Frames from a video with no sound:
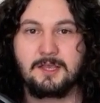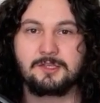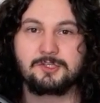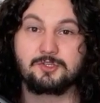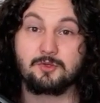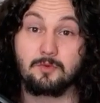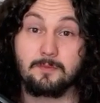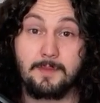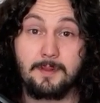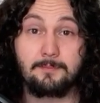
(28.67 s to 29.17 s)

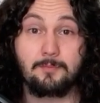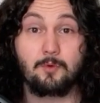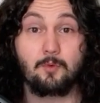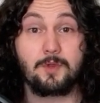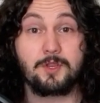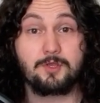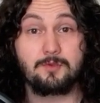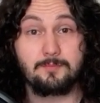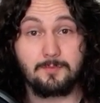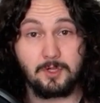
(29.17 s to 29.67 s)
So remember,
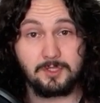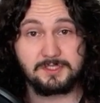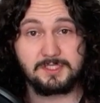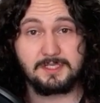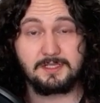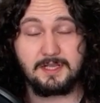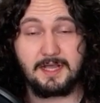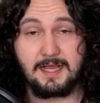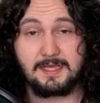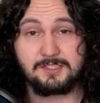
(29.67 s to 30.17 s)
when you
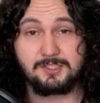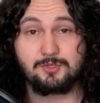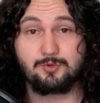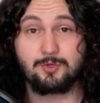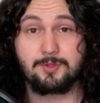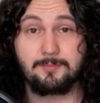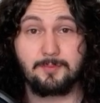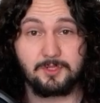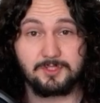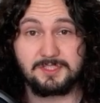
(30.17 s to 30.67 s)
multiclass,
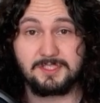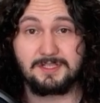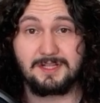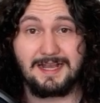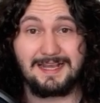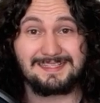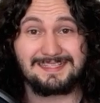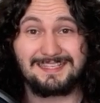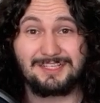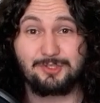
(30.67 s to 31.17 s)
you can
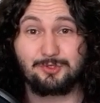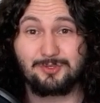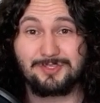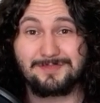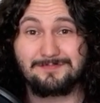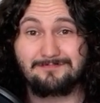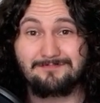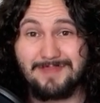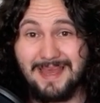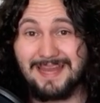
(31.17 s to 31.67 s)
multiclass into
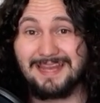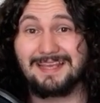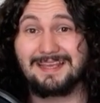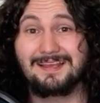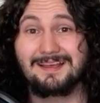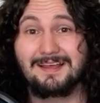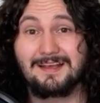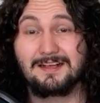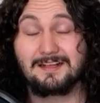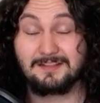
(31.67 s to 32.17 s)
as
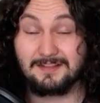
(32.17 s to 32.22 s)
many